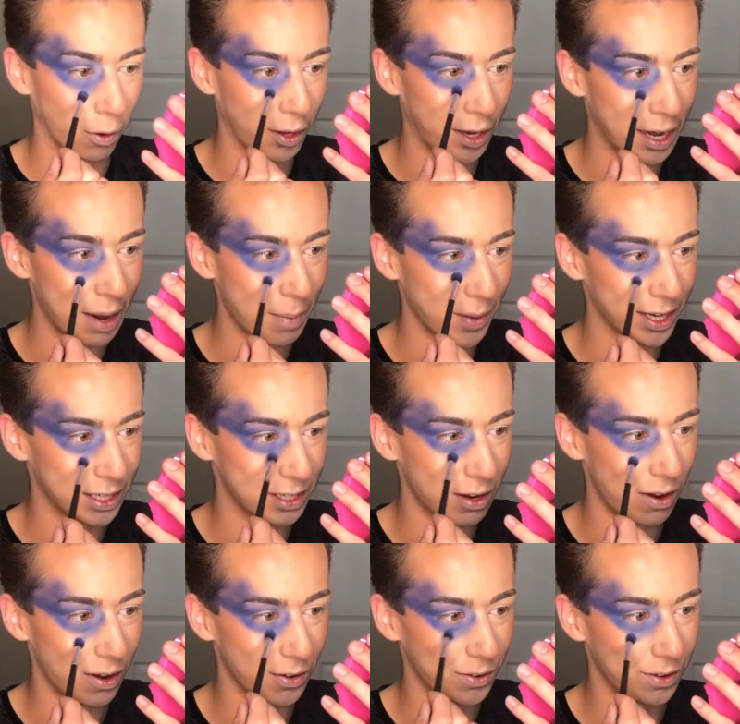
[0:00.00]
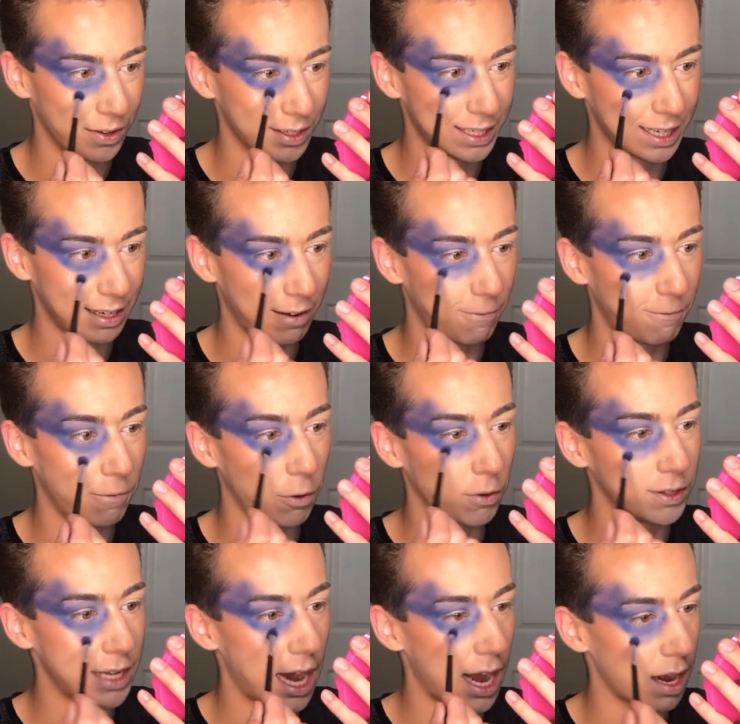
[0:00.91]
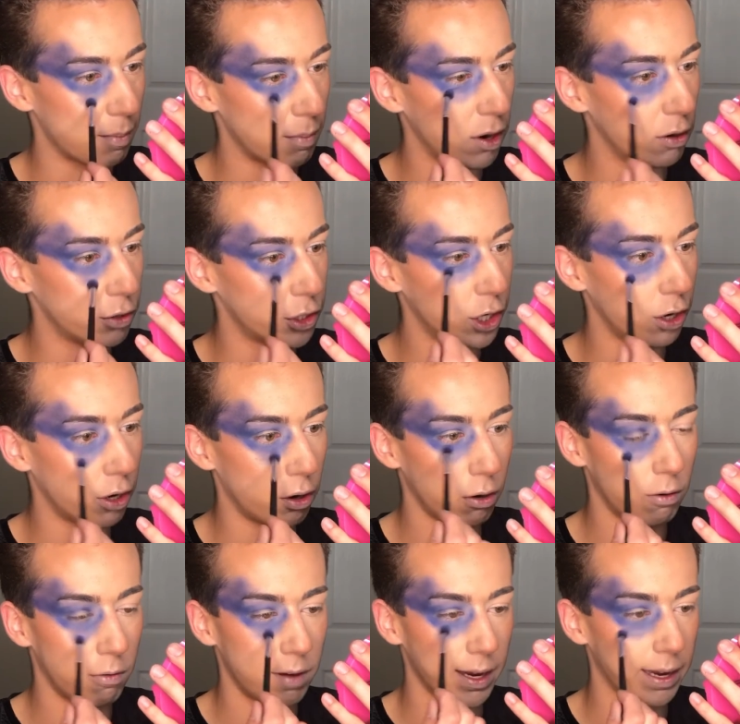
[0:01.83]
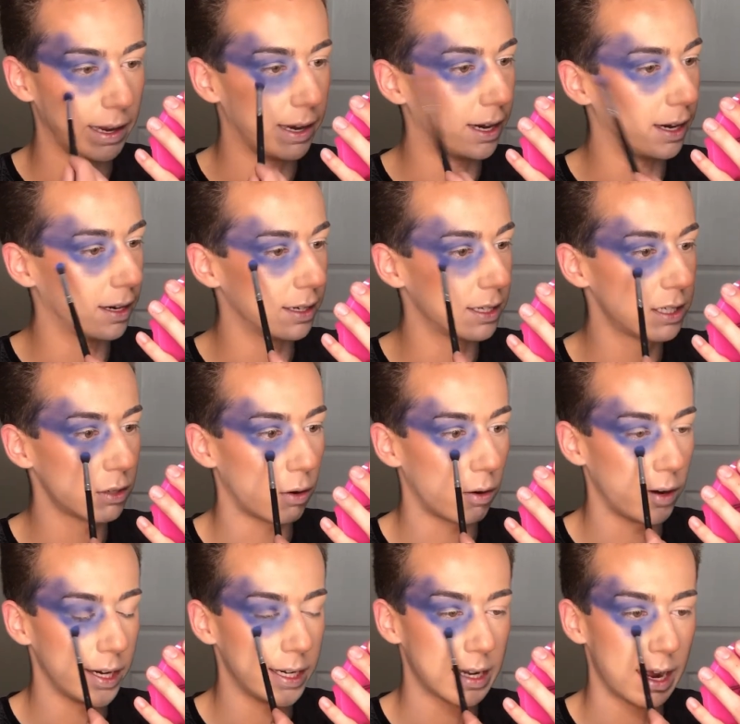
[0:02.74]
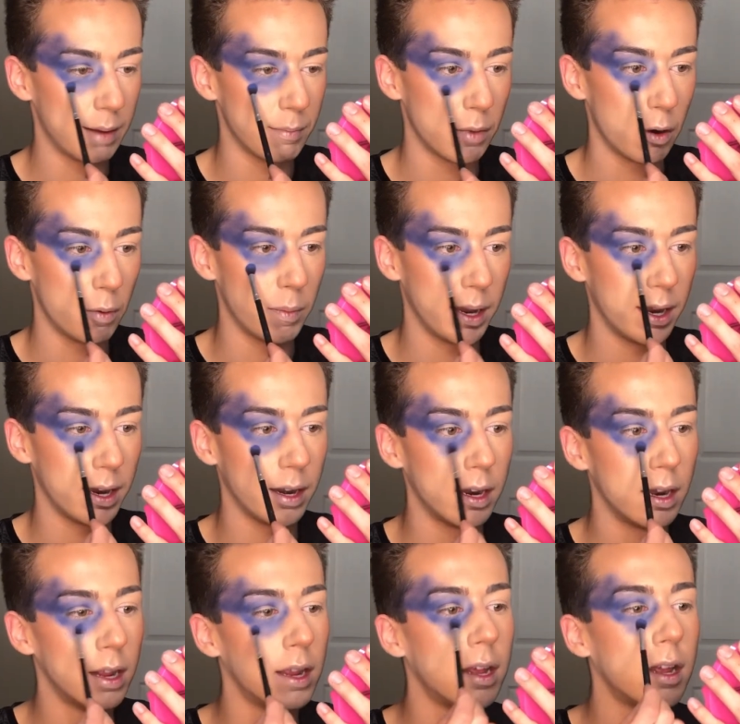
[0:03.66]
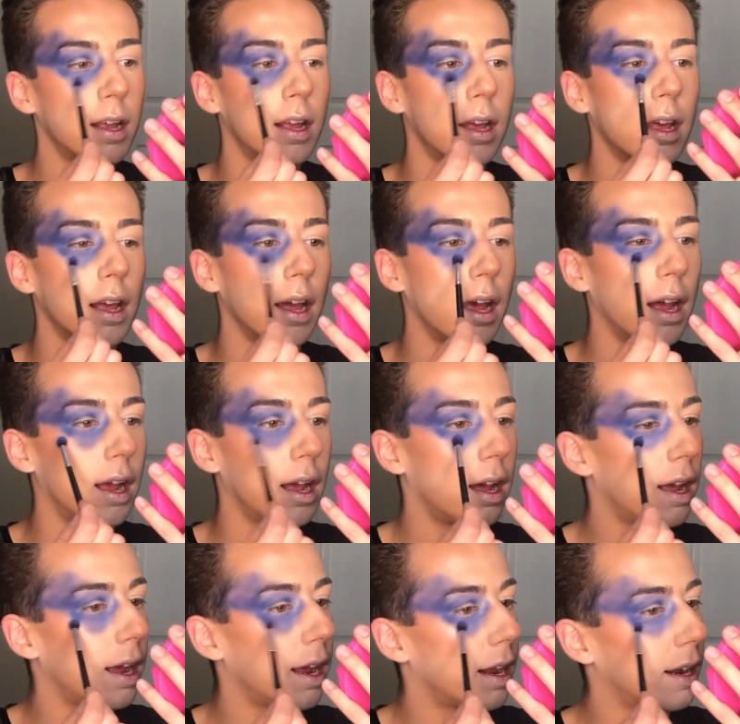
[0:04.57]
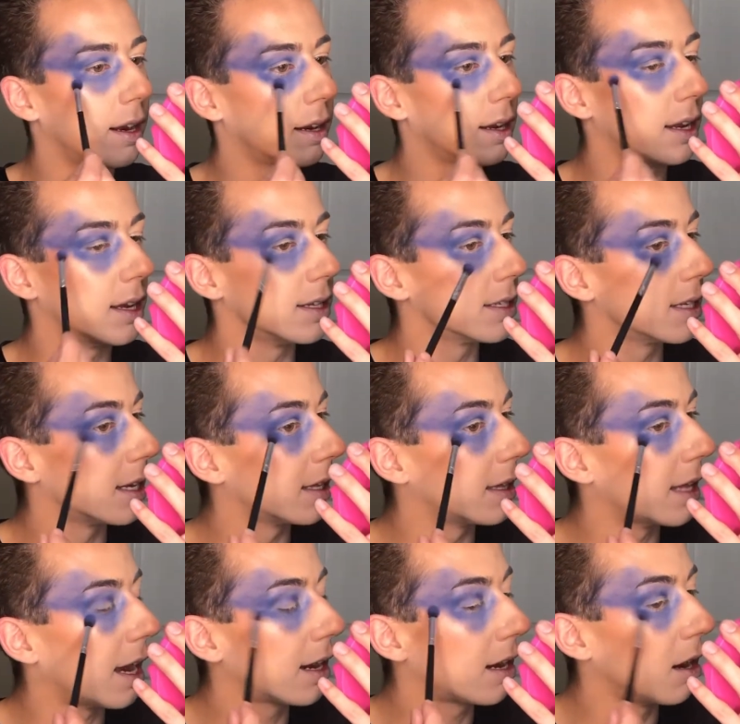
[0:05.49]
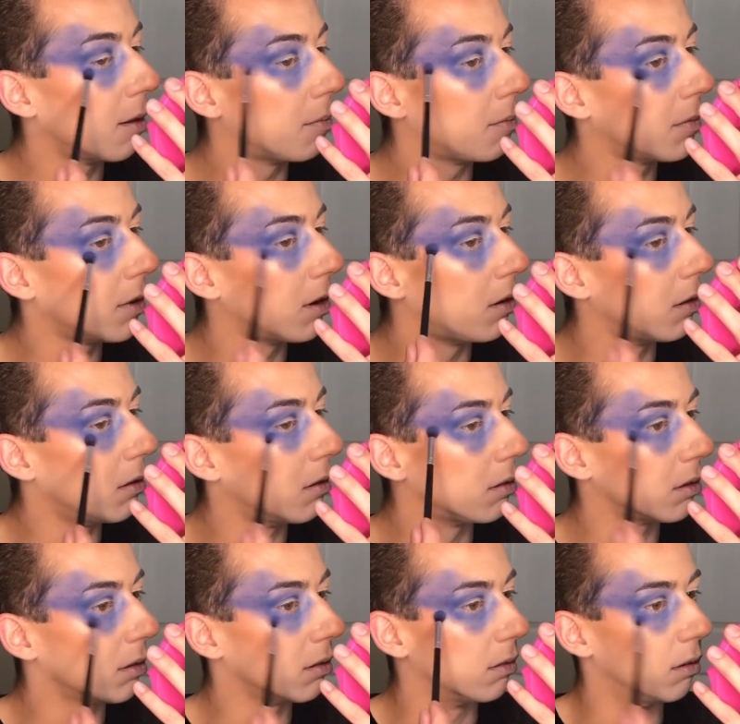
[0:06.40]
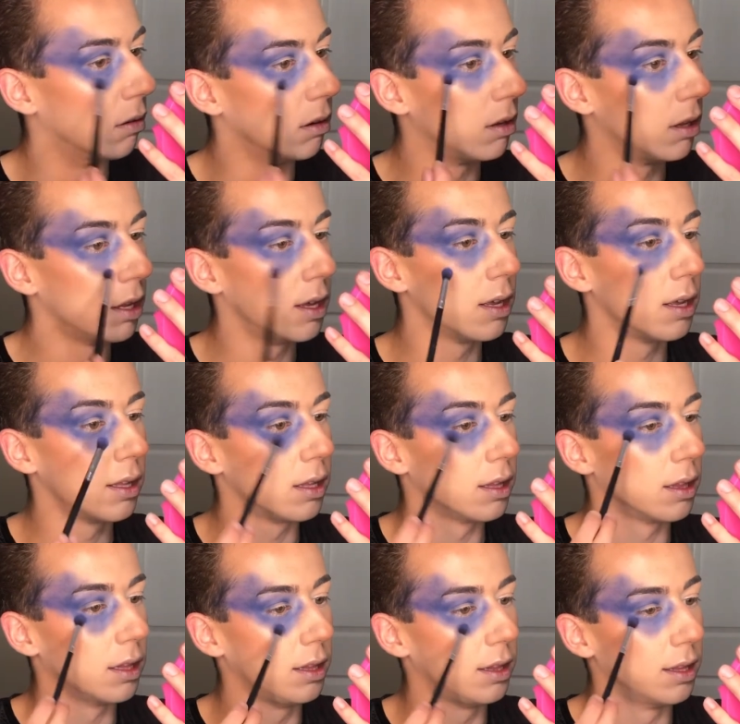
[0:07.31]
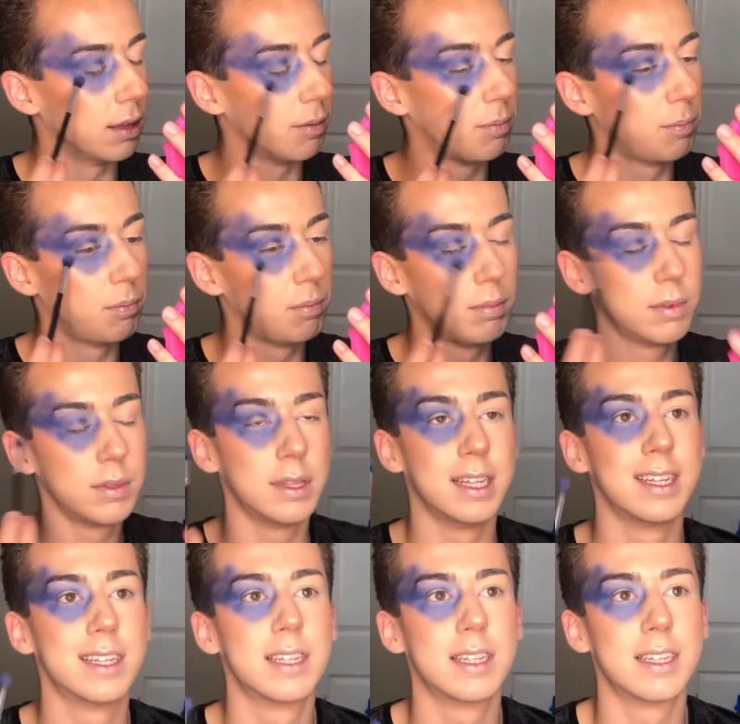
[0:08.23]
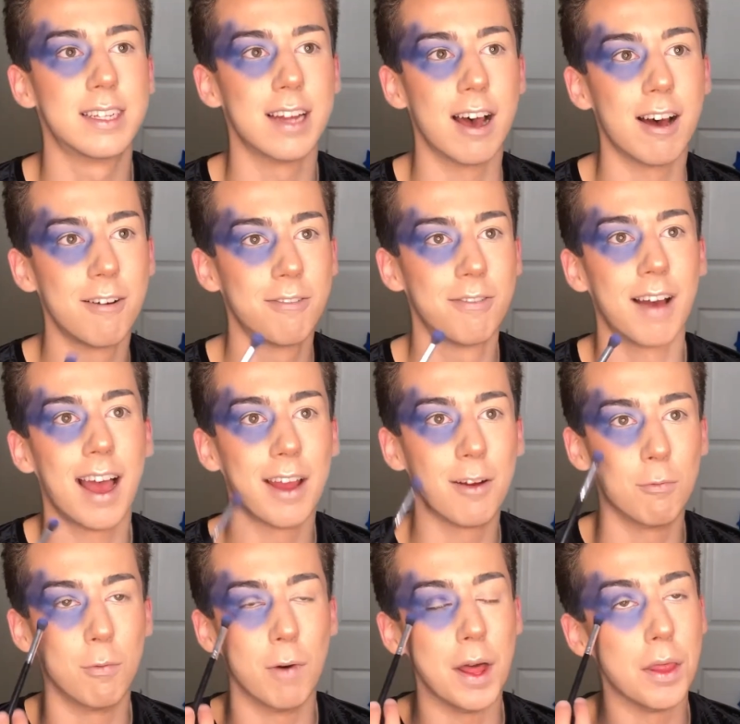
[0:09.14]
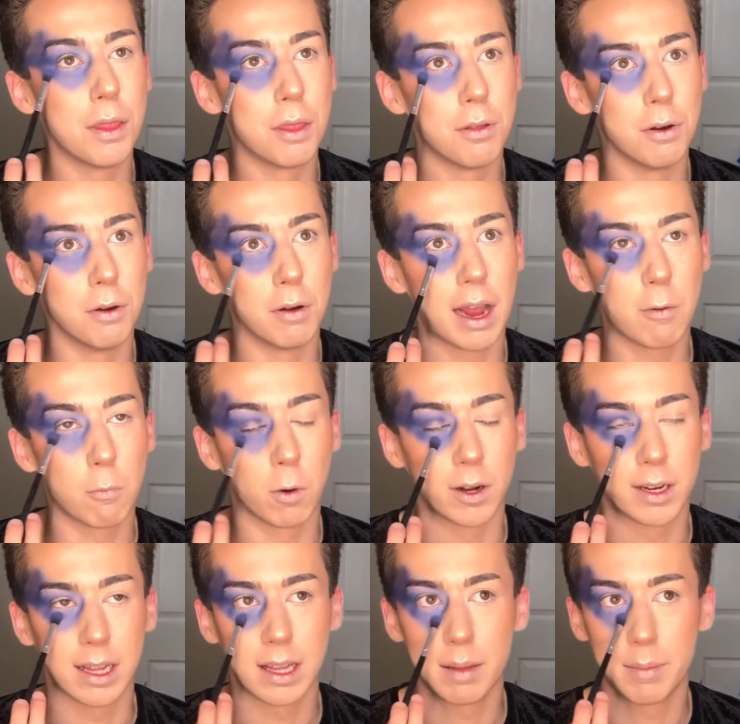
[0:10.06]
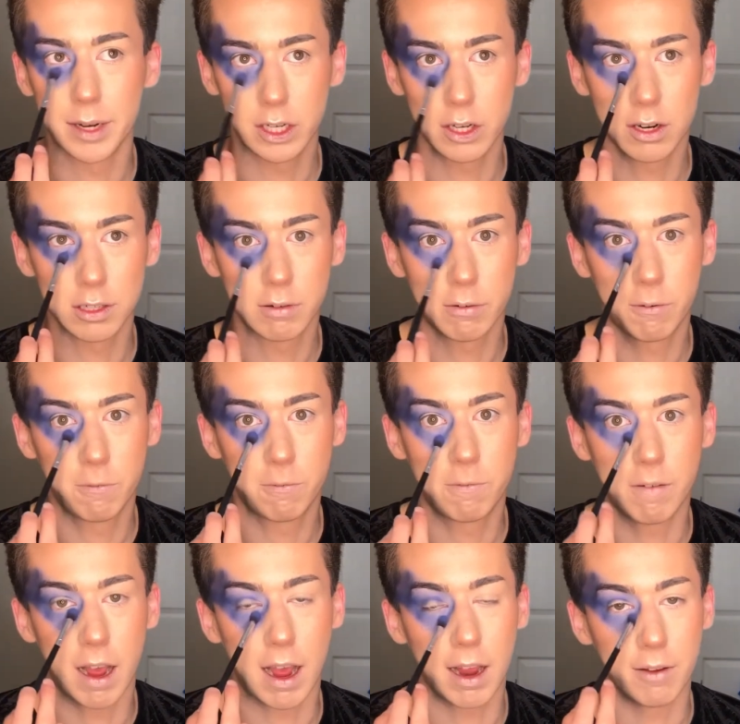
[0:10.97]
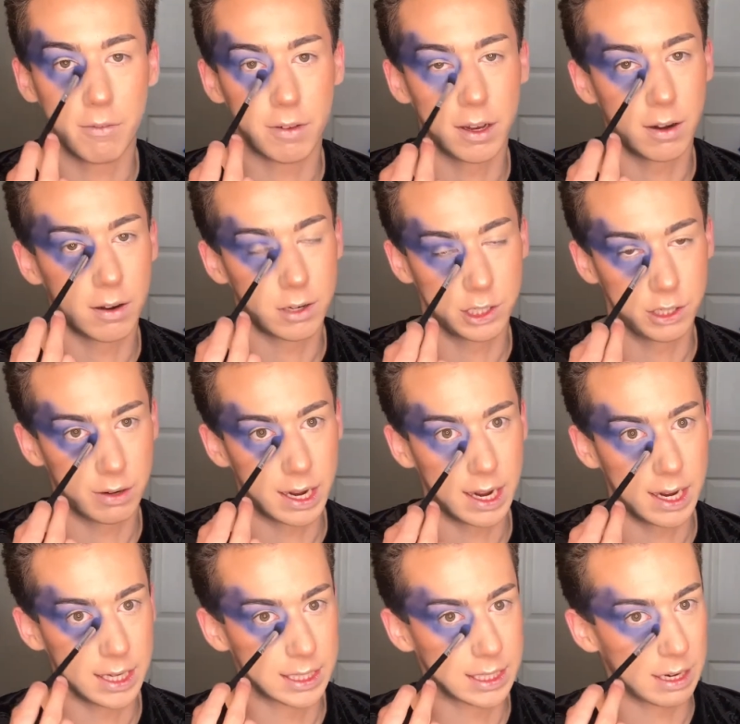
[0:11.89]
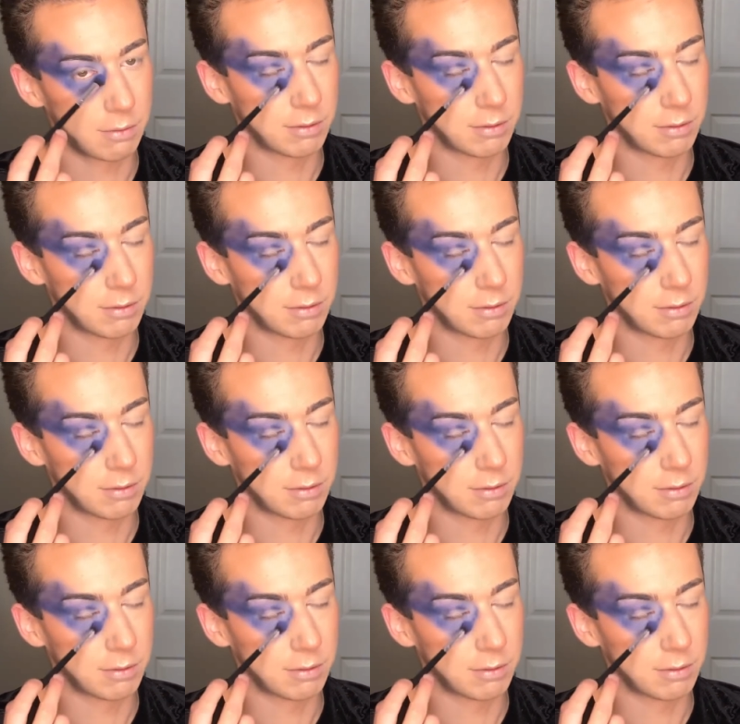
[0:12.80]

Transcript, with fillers: Working at McDonald's, like a full Tana Mongeau fucking story time moment. And cause like that kind of, oh, the, the stuff I went through. I worked at that McDonald's for five years, you guys.